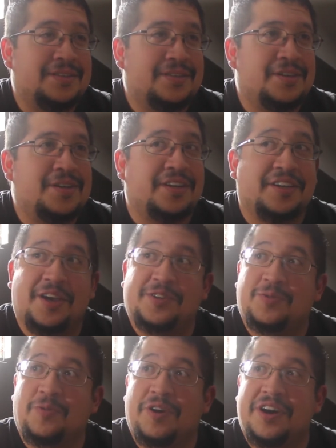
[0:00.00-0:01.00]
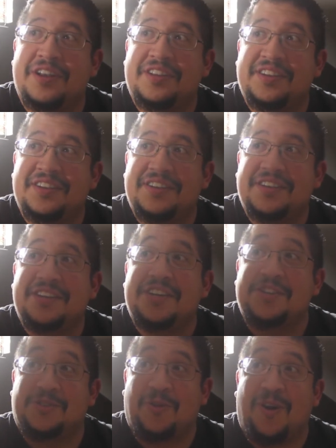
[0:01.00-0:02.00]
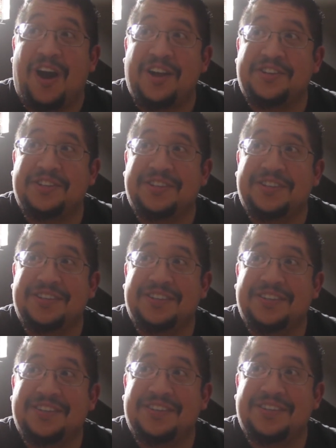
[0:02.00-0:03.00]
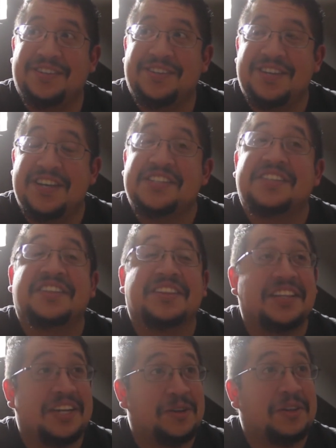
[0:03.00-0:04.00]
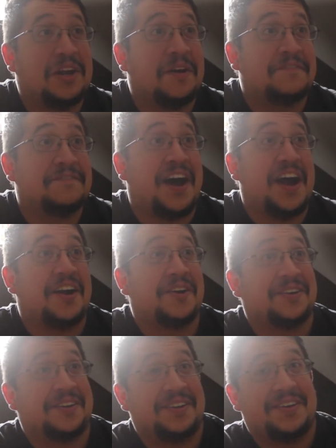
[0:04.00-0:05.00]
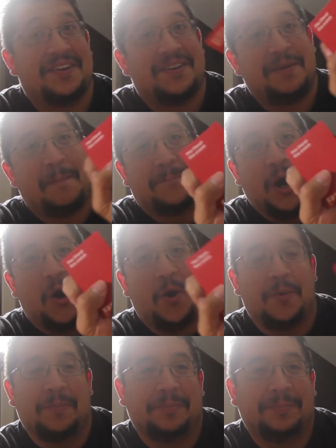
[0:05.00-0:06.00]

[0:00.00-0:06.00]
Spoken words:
And plus, guess what? His crotch is literally on fire. Boom!